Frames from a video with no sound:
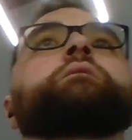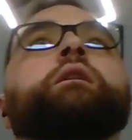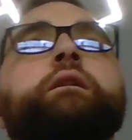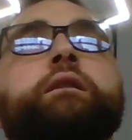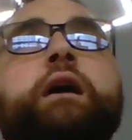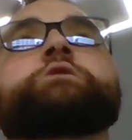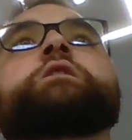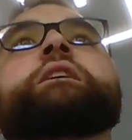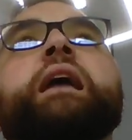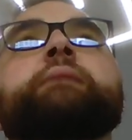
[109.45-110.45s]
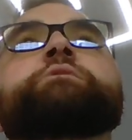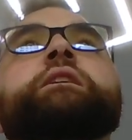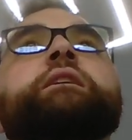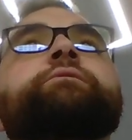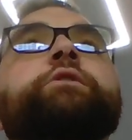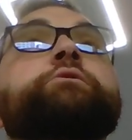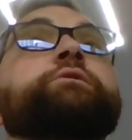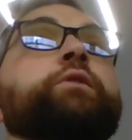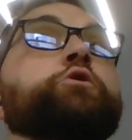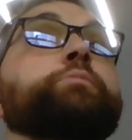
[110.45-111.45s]
allegedly aimed to
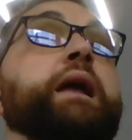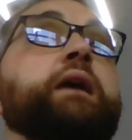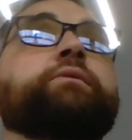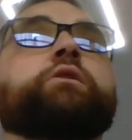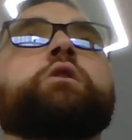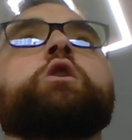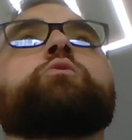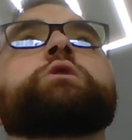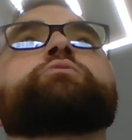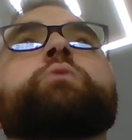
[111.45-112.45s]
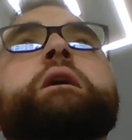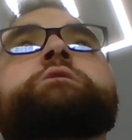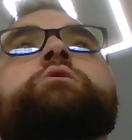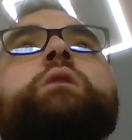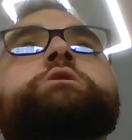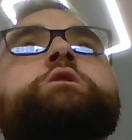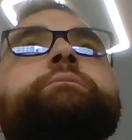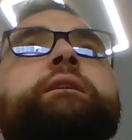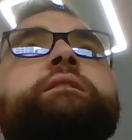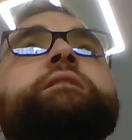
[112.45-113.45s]
influence voter behavior, which raised questions
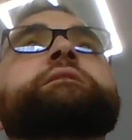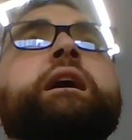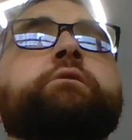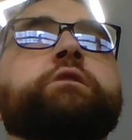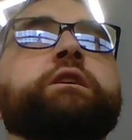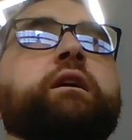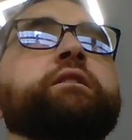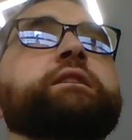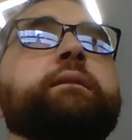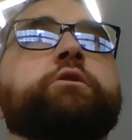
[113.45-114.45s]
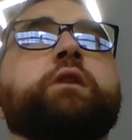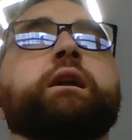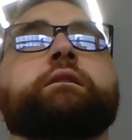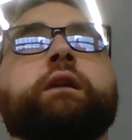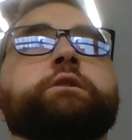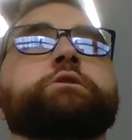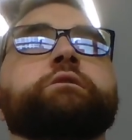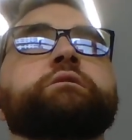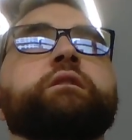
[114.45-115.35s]
about the integrity of the democratic elections.